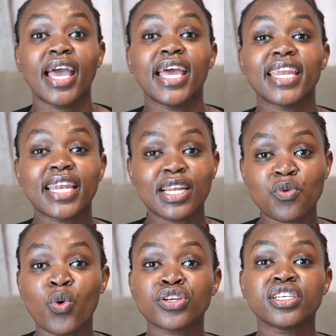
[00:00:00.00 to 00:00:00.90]
and
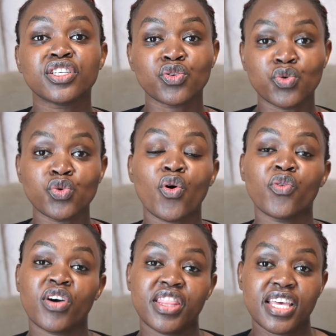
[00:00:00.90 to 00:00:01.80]
watch it grow
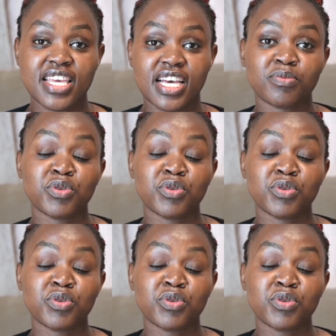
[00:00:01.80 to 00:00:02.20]
over the years,